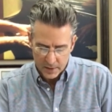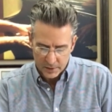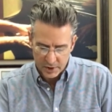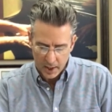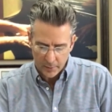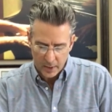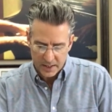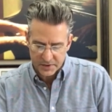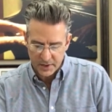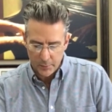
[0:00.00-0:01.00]
John
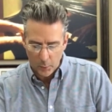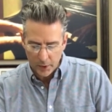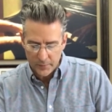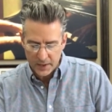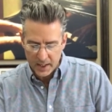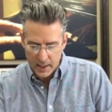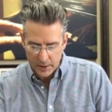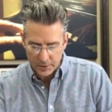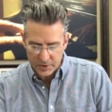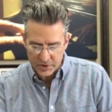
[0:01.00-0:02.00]
writes, Then one of the
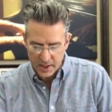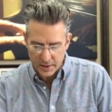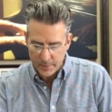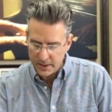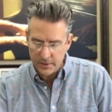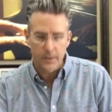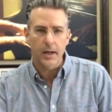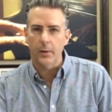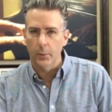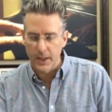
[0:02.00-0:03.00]
elders said to me, Do
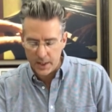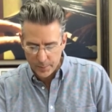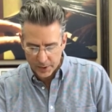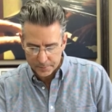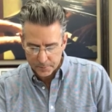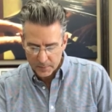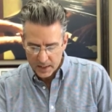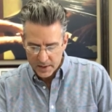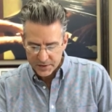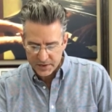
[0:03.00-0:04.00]
not weep.
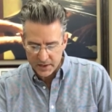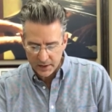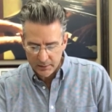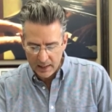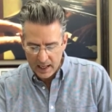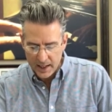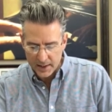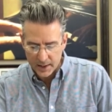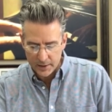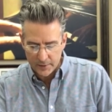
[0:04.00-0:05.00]
See, the
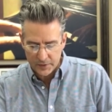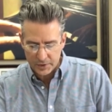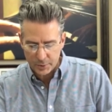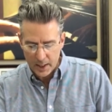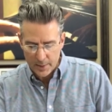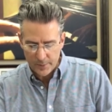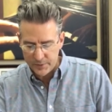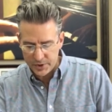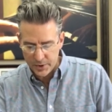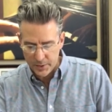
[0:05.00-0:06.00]
lion of the tribe
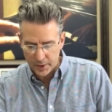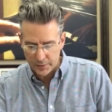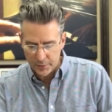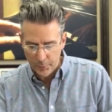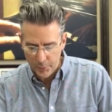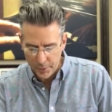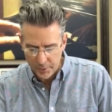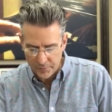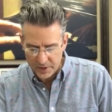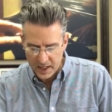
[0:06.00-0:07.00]
of Judah, the root
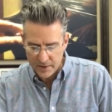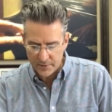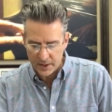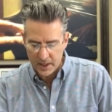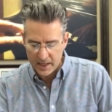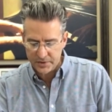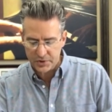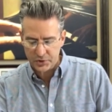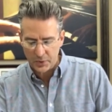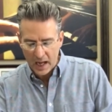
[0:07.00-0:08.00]
of David, has
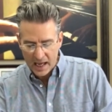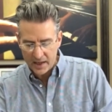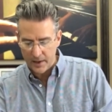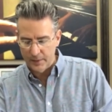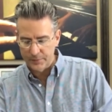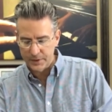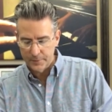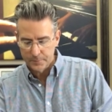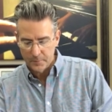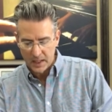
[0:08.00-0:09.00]
triumphed.
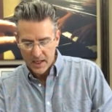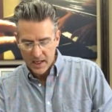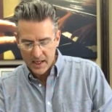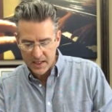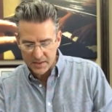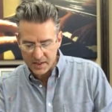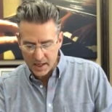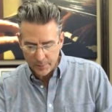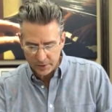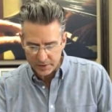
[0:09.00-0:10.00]
He is
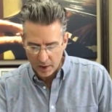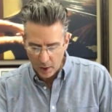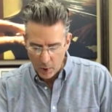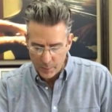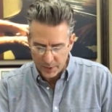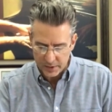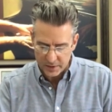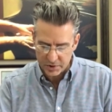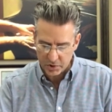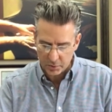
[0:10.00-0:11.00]
able to open
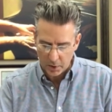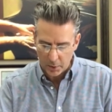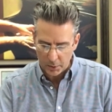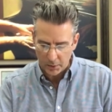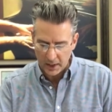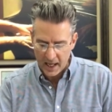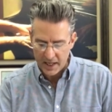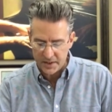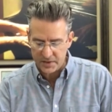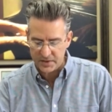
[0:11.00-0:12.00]
the scroll
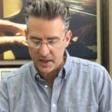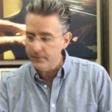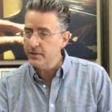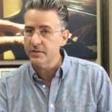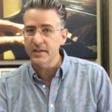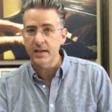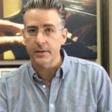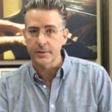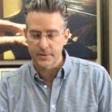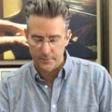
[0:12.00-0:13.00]
and its seven
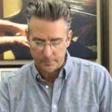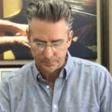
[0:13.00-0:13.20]
seals.